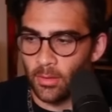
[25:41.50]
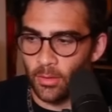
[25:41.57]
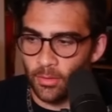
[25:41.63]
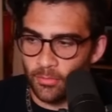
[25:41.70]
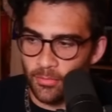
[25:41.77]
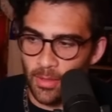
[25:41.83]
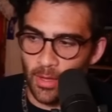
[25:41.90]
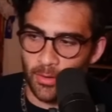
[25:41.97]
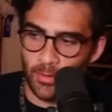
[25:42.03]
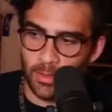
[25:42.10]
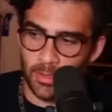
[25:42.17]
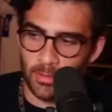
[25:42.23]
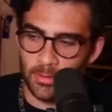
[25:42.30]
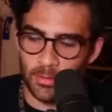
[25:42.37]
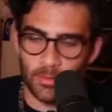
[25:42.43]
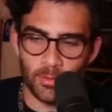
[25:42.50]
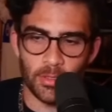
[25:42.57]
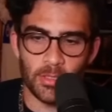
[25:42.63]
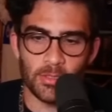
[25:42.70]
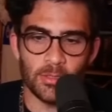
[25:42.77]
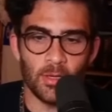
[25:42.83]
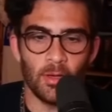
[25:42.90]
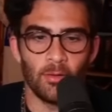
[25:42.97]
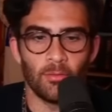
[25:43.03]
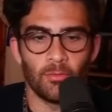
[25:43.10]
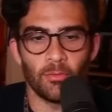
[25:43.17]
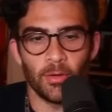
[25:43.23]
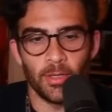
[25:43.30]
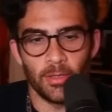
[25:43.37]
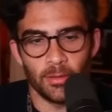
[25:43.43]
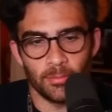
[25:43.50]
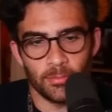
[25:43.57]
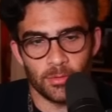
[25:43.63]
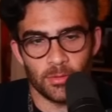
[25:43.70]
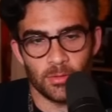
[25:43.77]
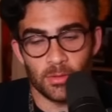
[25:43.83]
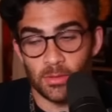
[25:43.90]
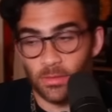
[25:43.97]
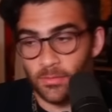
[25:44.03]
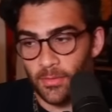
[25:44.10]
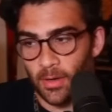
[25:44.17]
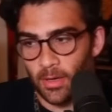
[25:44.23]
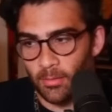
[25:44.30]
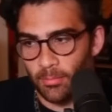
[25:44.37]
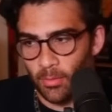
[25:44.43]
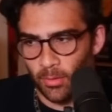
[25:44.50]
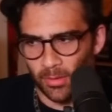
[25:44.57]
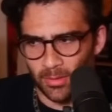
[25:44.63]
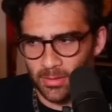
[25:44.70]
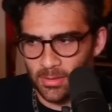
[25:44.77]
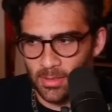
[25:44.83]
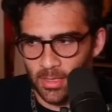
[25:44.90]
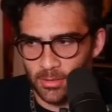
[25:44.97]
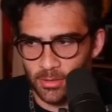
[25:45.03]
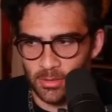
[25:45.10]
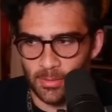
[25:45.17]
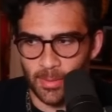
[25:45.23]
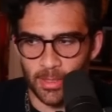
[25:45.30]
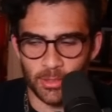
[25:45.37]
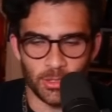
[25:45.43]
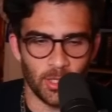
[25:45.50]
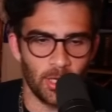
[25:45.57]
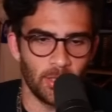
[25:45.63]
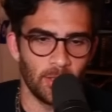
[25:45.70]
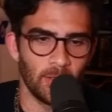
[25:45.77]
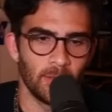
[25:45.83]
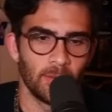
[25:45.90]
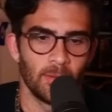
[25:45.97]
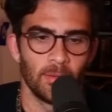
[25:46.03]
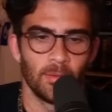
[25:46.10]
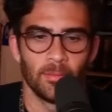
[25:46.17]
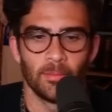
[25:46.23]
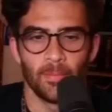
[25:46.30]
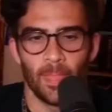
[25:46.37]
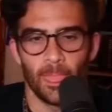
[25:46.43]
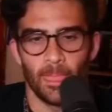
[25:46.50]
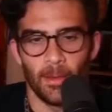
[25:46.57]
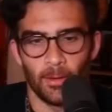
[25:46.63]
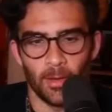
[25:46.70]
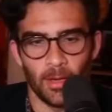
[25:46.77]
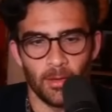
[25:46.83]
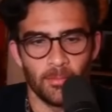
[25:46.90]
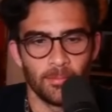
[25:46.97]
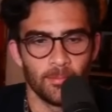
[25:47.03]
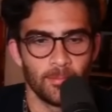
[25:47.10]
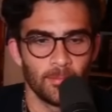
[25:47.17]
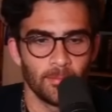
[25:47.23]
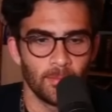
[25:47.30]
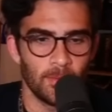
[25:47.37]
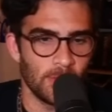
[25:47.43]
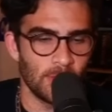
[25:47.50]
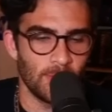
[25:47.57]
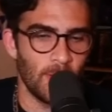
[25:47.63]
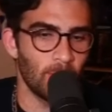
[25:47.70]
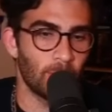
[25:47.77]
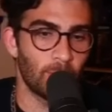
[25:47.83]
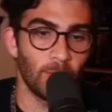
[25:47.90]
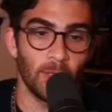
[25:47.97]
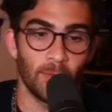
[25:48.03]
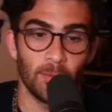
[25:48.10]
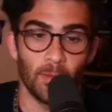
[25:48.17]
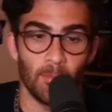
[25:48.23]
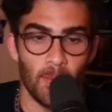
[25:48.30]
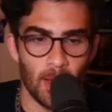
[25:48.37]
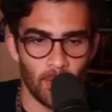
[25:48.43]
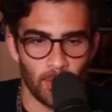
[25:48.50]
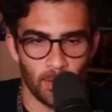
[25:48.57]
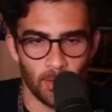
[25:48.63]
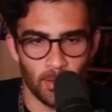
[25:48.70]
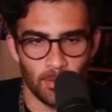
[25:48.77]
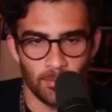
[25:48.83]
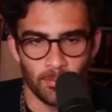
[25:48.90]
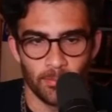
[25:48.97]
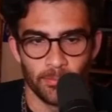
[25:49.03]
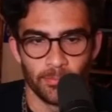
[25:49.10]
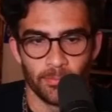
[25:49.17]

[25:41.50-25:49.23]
There are varying degrees of freedoms. This is very important. This is not just about China, okay? This is about freedom in America.